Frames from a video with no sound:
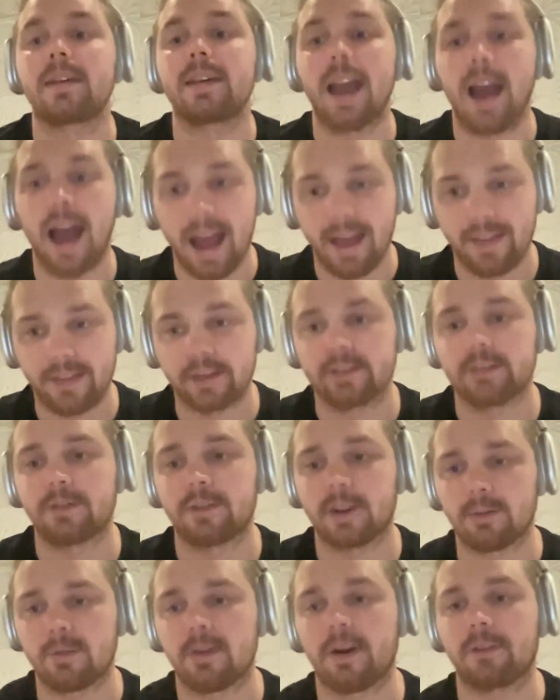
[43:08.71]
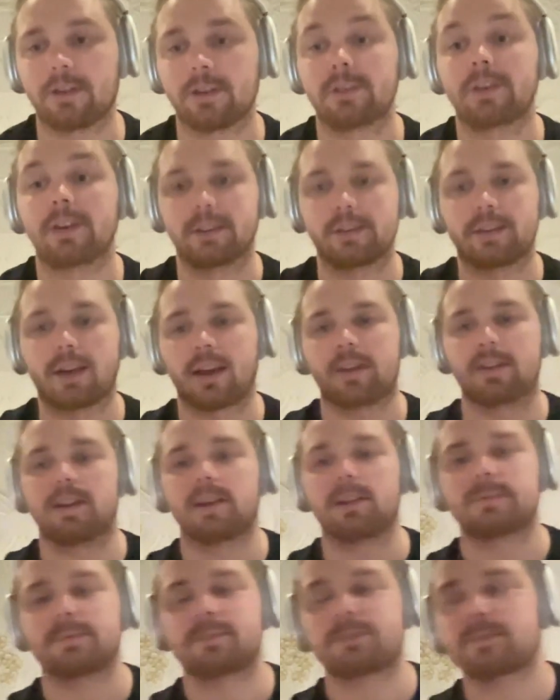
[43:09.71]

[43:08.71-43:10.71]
Yeah, and there's a frame of reference. Exactly.